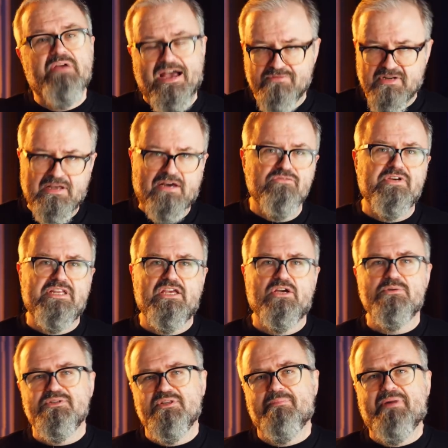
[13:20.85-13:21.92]
having on
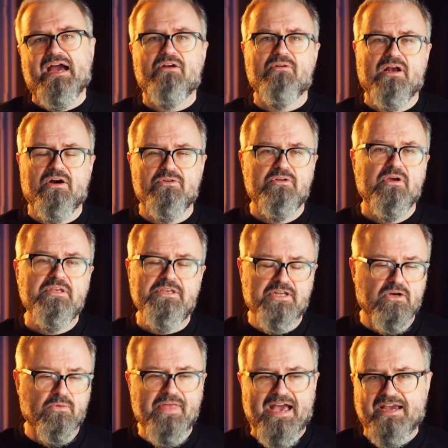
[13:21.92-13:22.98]
videos in the background, you
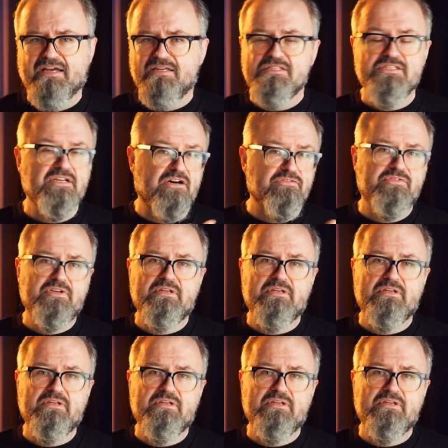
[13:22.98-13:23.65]
know, that kind of stuff.